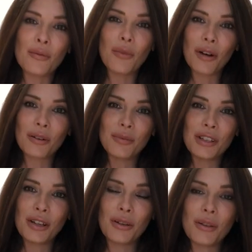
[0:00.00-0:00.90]
and welcome
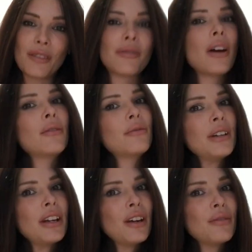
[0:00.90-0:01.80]
to the final
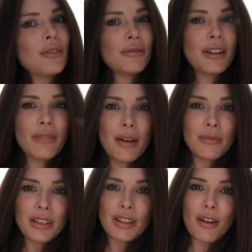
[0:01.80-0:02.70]
video for Revamp
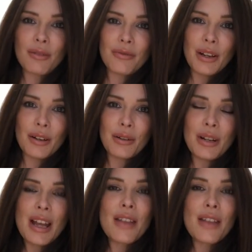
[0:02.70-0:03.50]
Restyle Reveal,